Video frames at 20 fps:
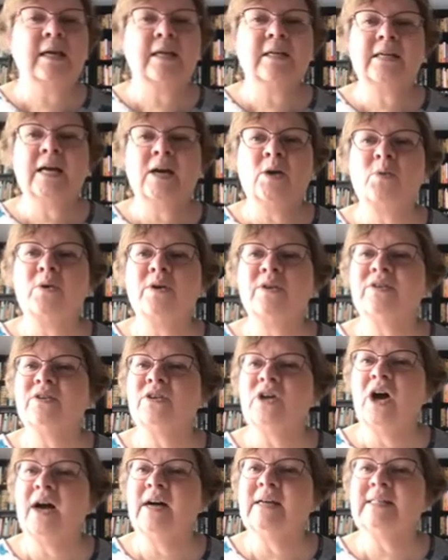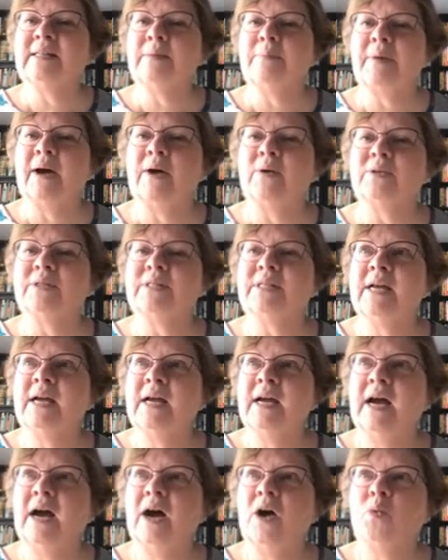Duckworth talks about
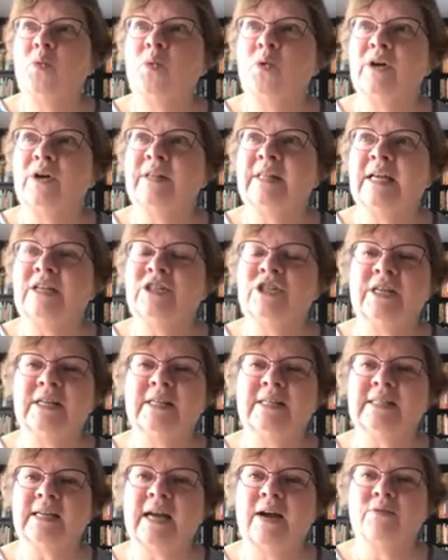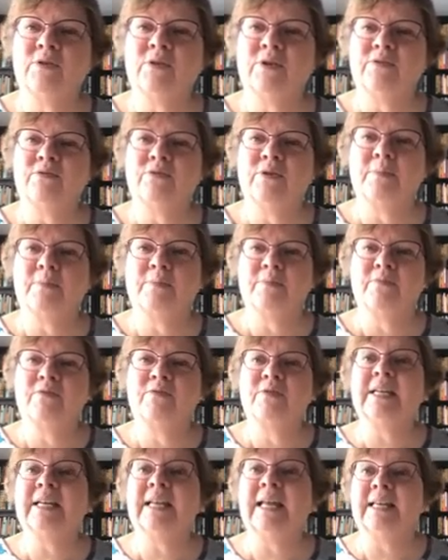a word that she discovered from
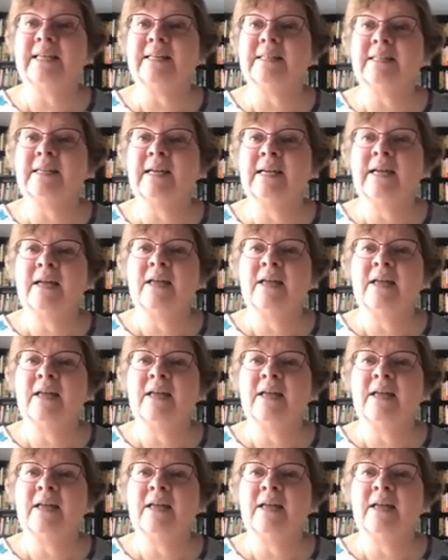Finland,